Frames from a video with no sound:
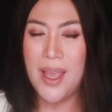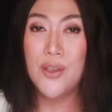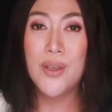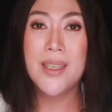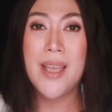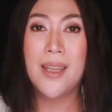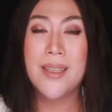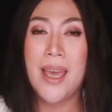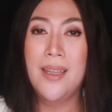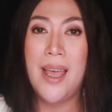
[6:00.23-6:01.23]
And just like
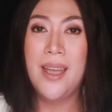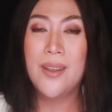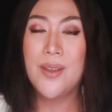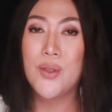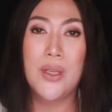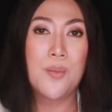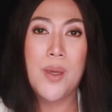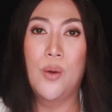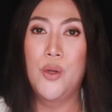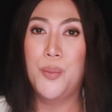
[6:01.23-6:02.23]
Thailand, this is just
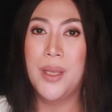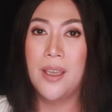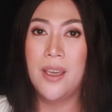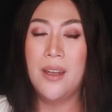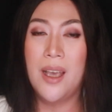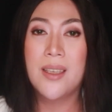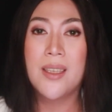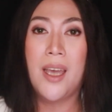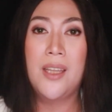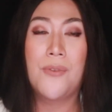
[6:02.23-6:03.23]
my own opinion,
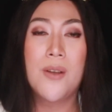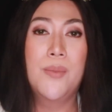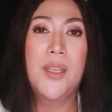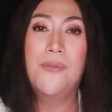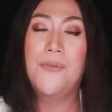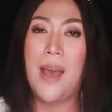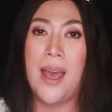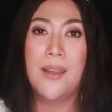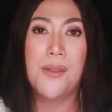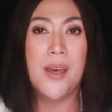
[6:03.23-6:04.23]
aside from the
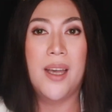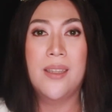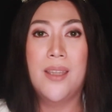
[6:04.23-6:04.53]
fact that the